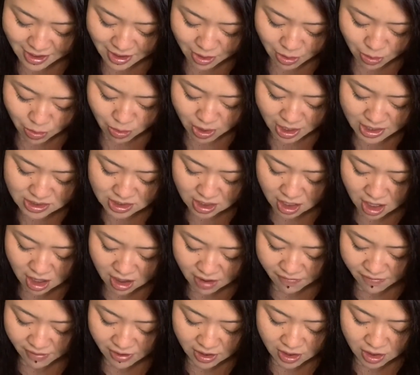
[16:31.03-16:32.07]
Why is the
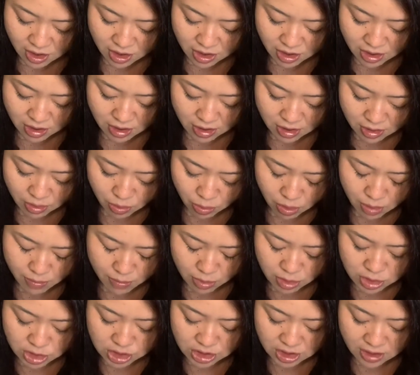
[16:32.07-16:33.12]
Hierophant here? One
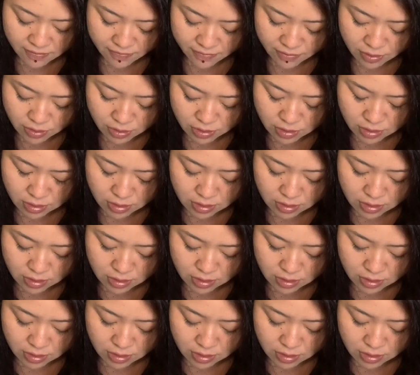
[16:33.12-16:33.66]
more shuffle.